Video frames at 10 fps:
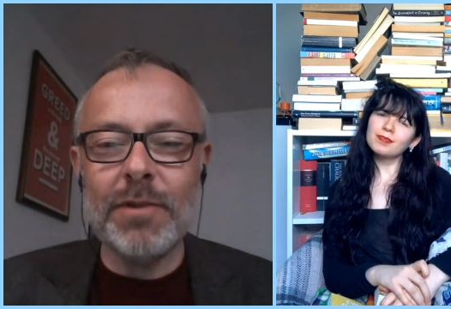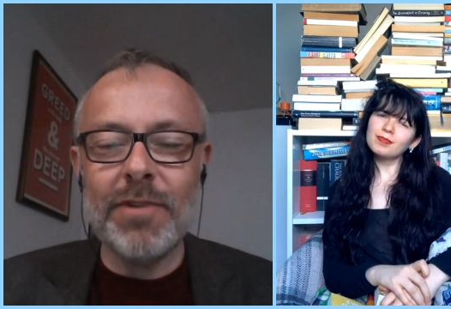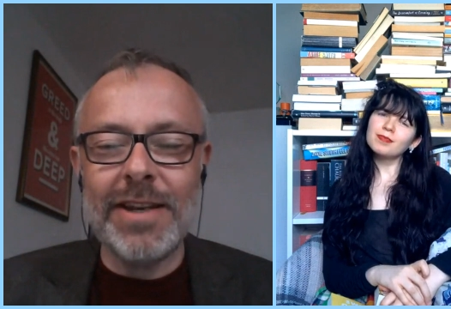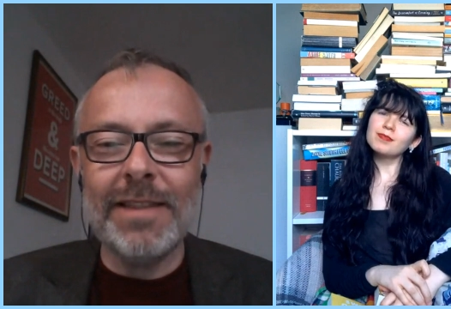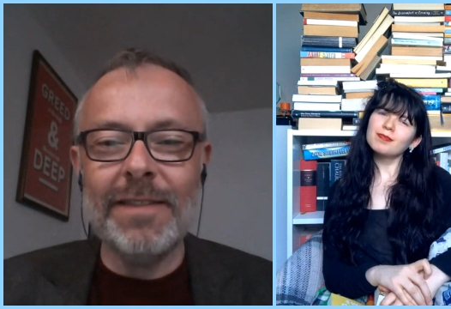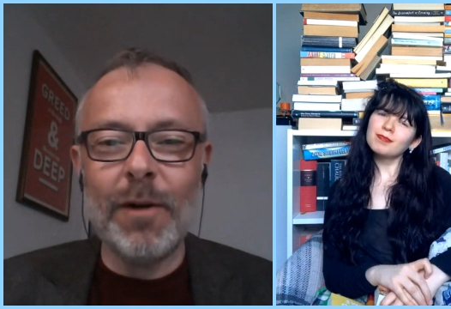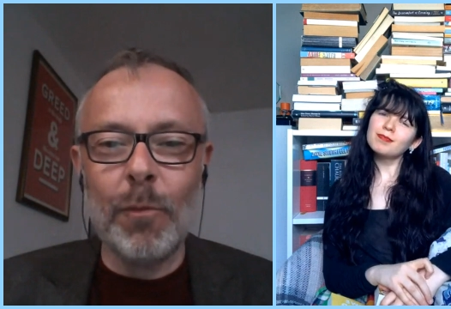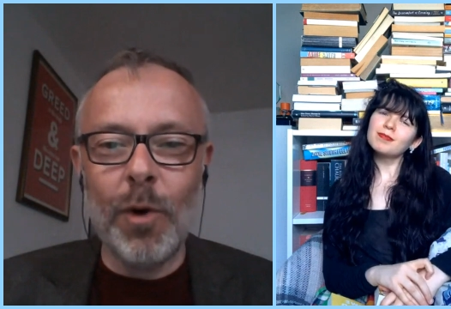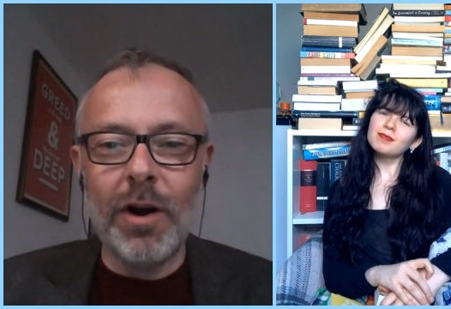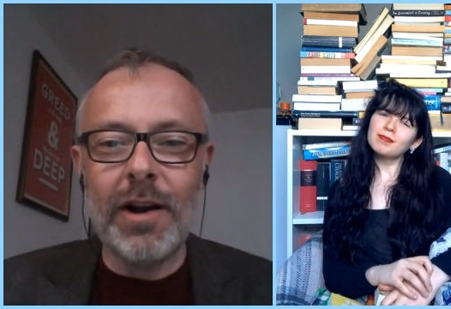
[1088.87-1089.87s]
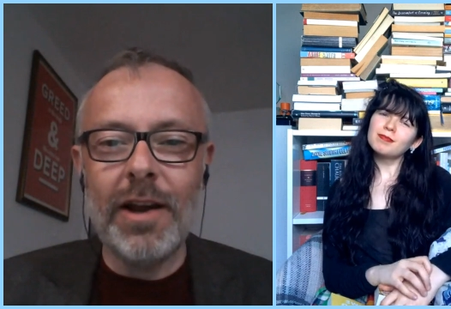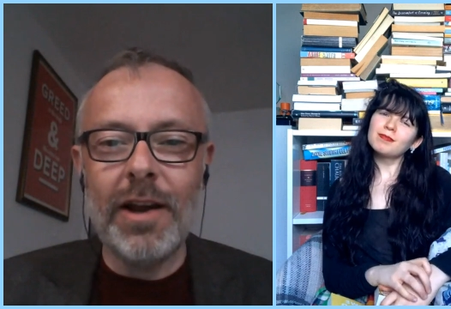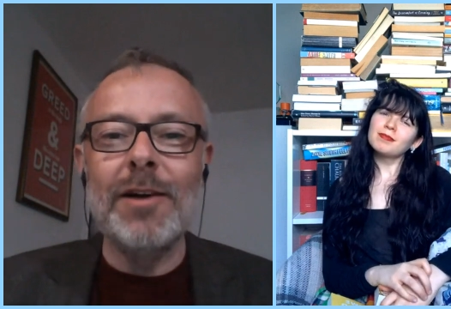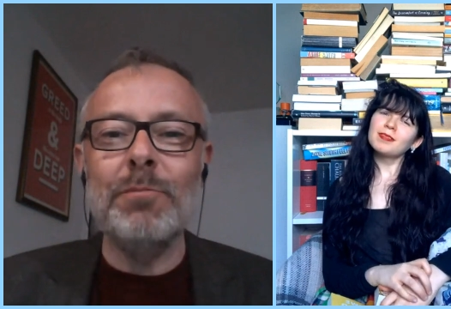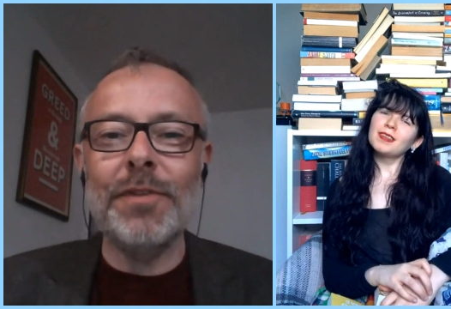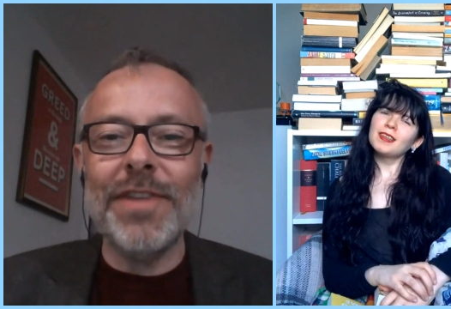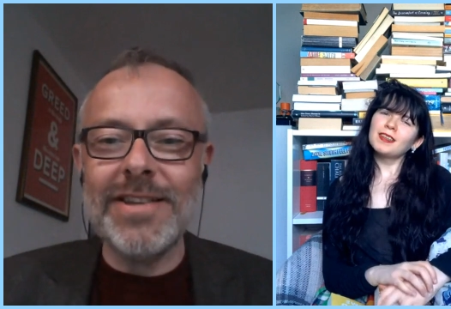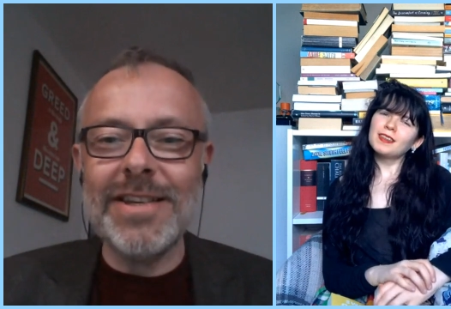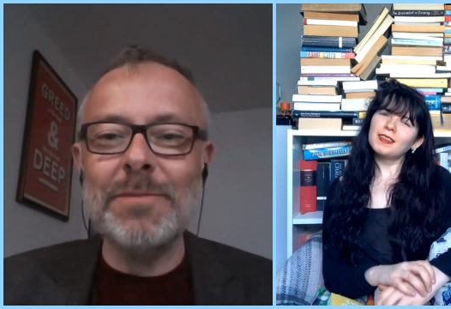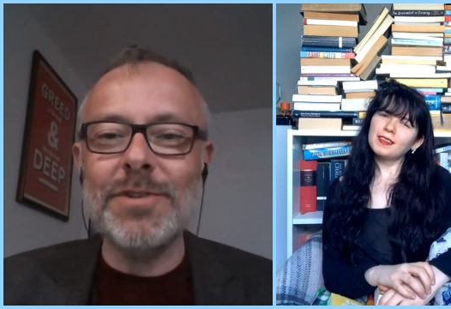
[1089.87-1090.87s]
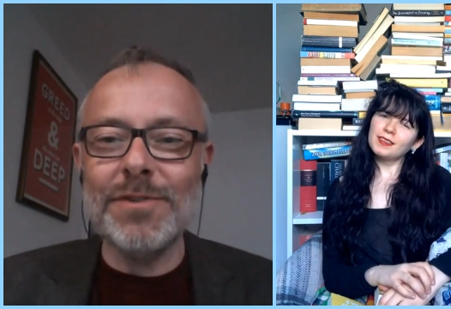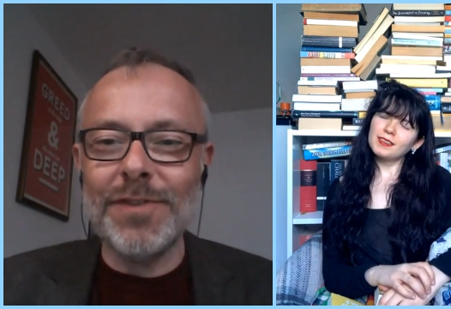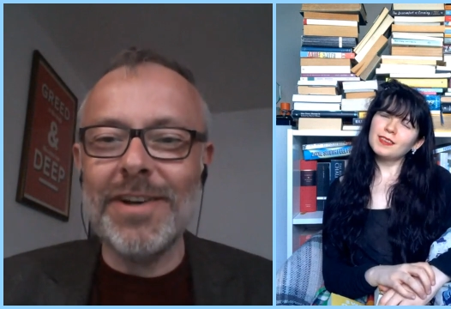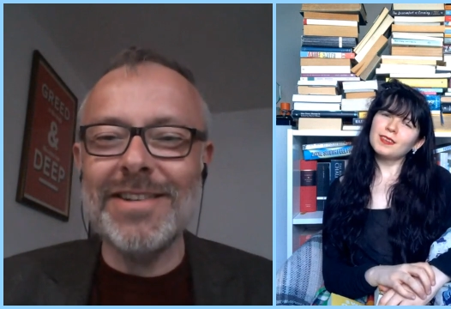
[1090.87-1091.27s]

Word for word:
Speaker 1: to, to be reading their work. But they seemed